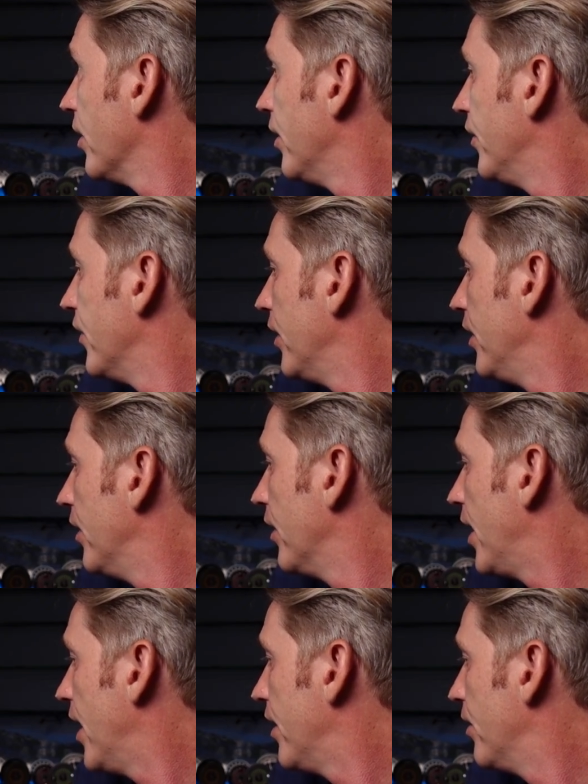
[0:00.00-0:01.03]
Where is it
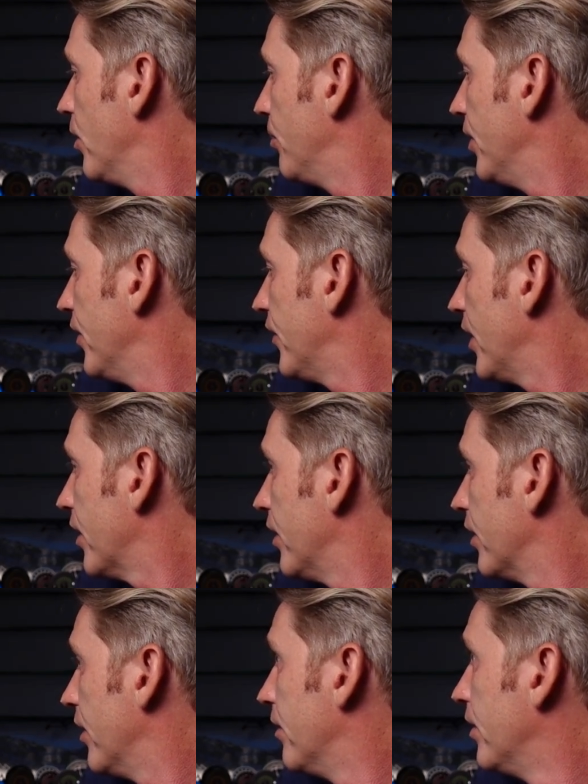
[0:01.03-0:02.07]
here? I had it open a second
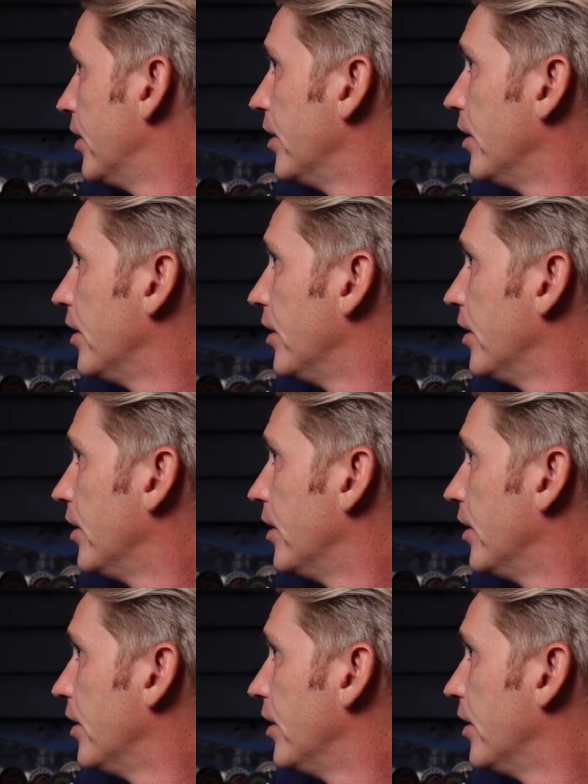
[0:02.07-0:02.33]
ago.